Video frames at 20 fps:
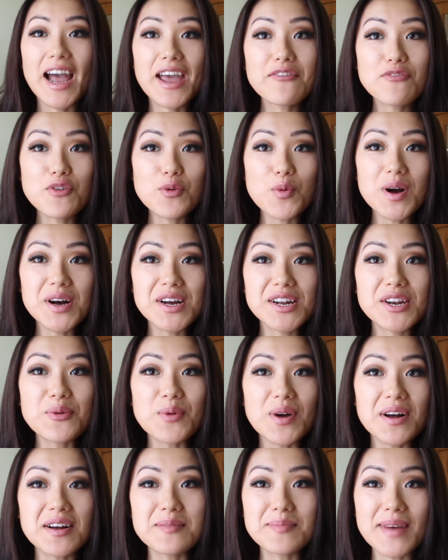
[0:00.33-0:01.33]
Hi everyone,
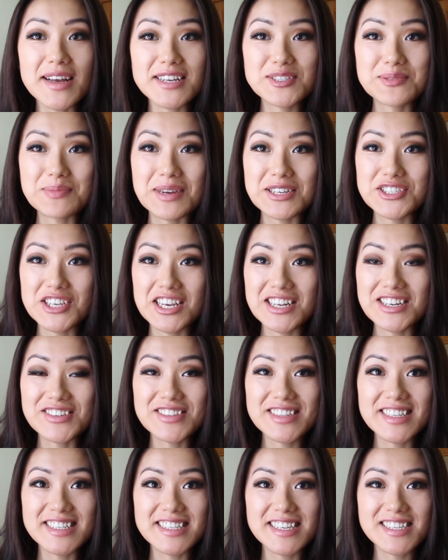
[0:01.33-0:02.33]
welcome back to my
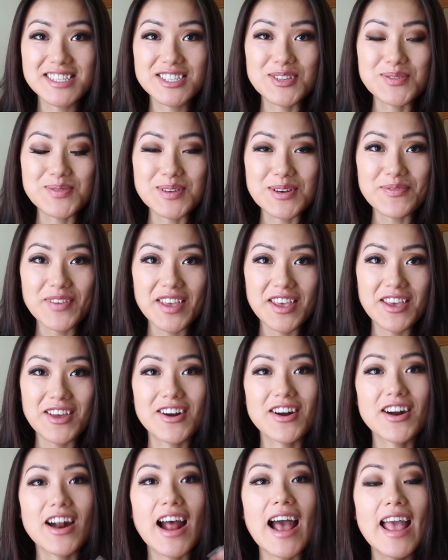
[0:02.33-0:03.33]
channel. This is Luna over
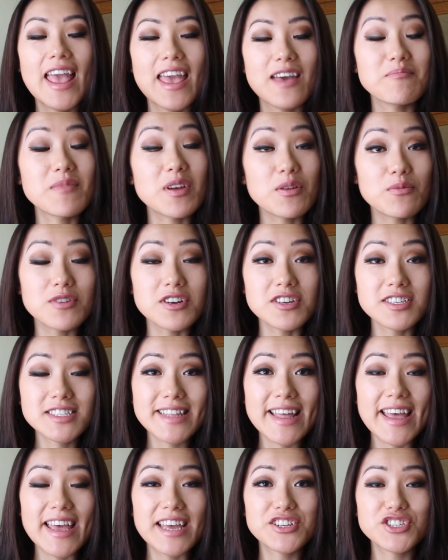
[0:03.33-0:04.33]
here. I am a real
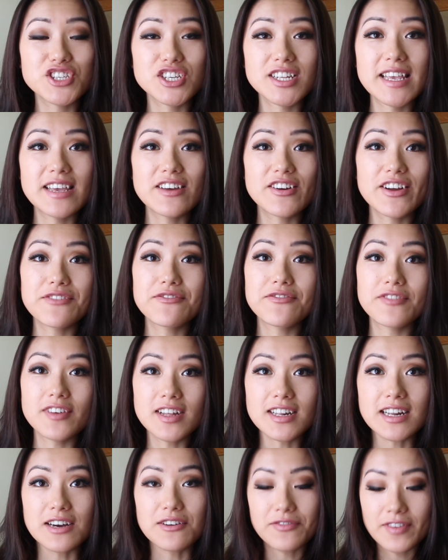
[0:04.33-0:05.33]
estate agent here in
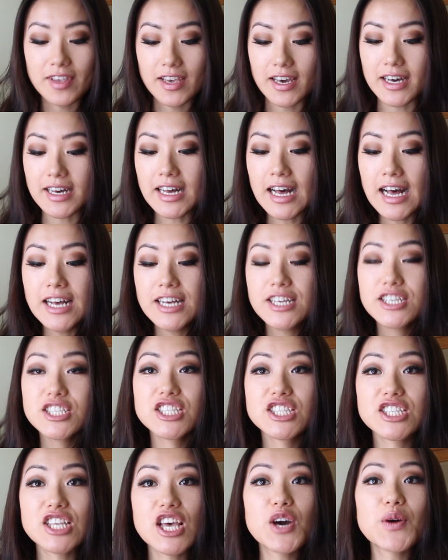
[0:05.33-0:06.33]
Philadelphia.
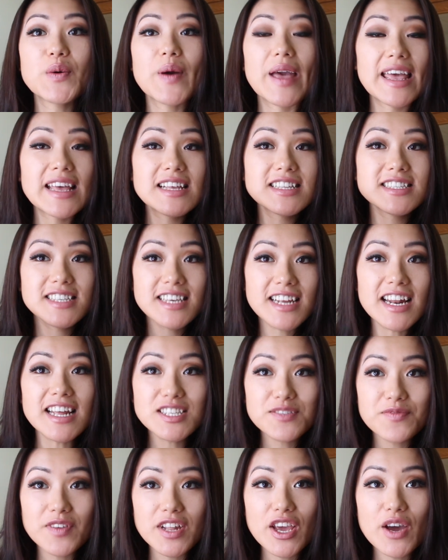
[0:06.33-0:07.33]
So in
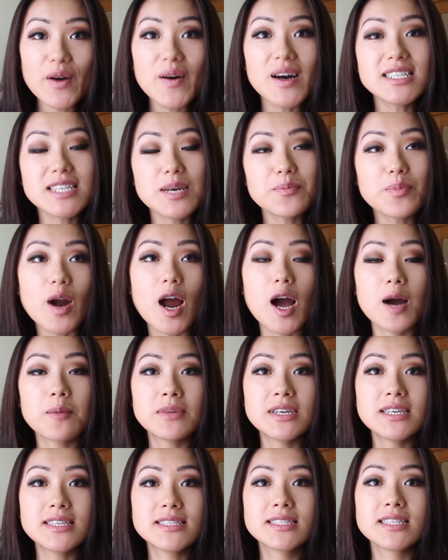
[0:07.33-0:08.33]
today's video, as I
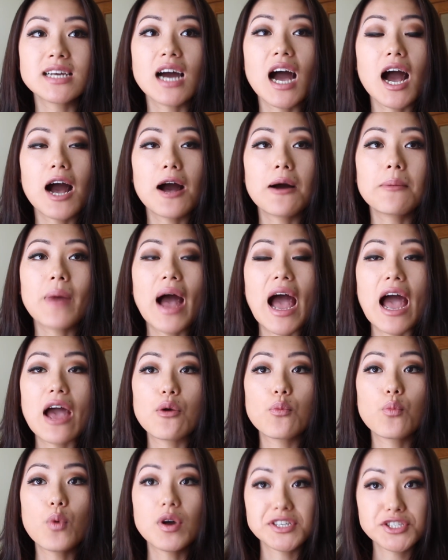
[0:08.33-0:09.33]
promised, um,
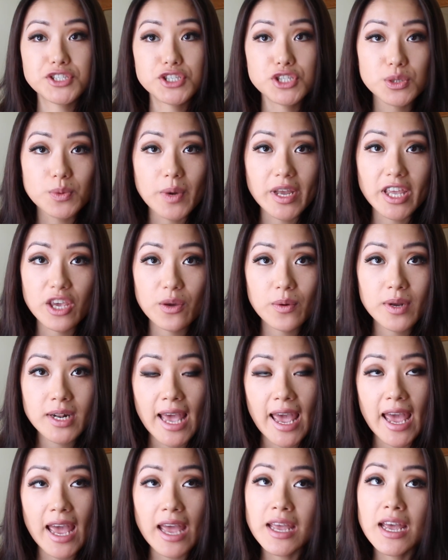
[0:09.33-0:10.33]
I wanted to do a
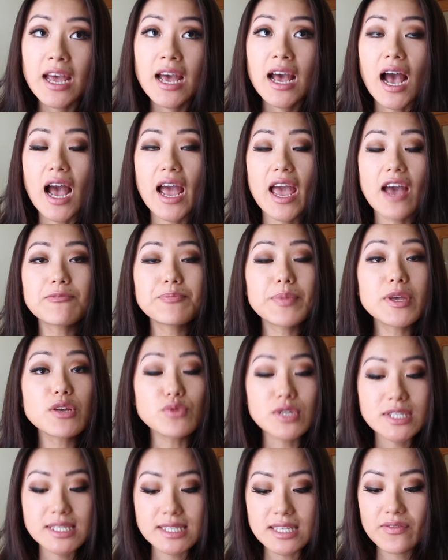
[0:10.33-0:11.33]
Q&A. I have
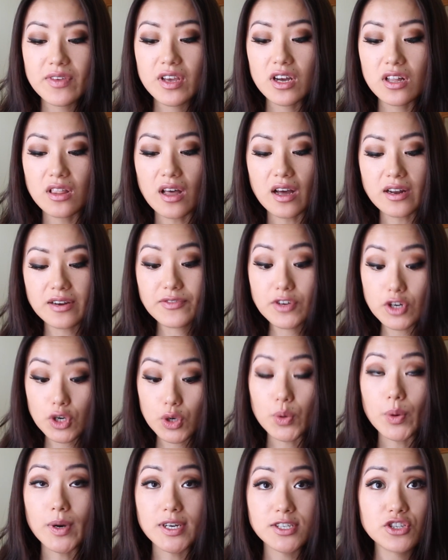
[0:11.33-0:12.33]
been receiving a lot of
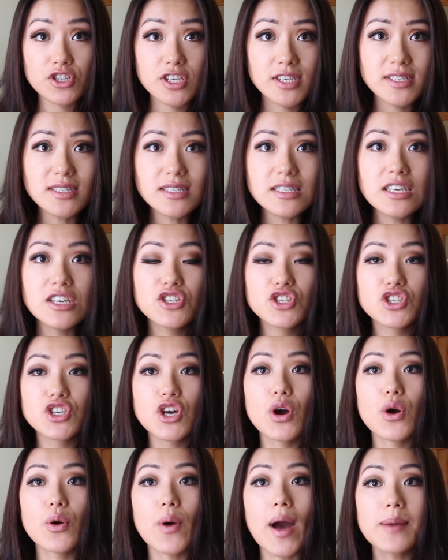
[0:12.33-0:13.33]
good questions,
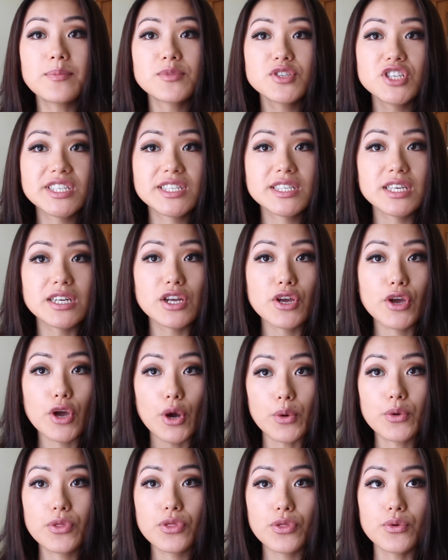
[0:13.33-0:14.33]
so I'm just gonna
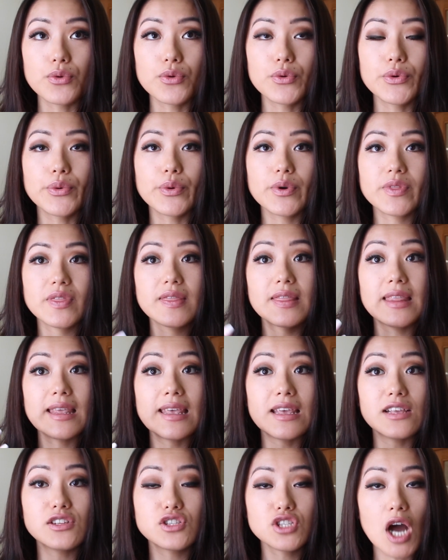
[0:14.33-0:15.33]
go through
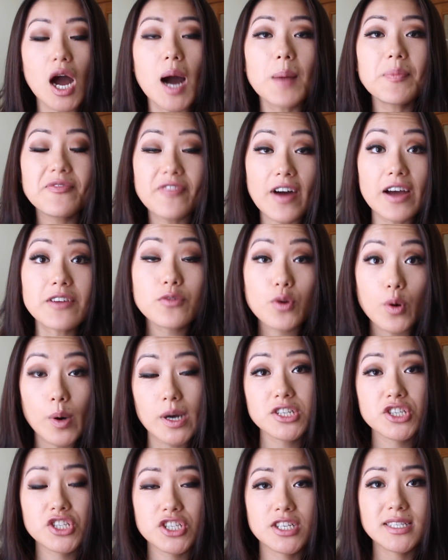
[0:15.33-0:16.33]
the top five
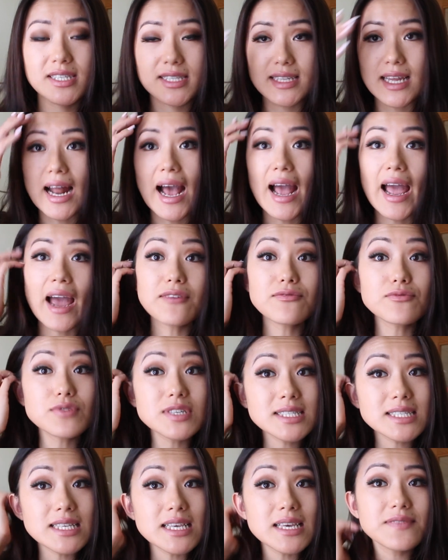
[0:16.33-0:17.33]
questions that I have
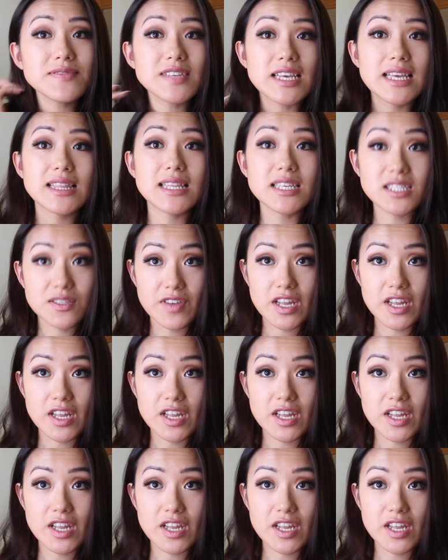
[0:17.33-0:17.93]
received in this